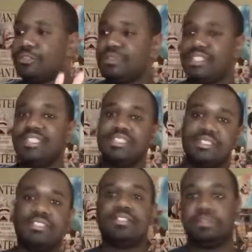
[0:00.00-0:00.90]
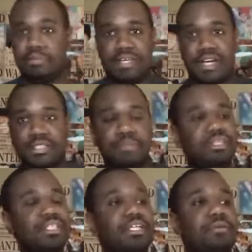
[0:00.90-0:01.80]
2 seasons, to be honest. I
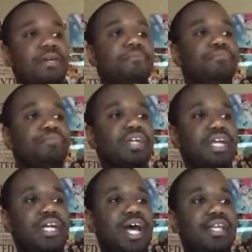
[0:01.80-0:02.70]
mean, think about it.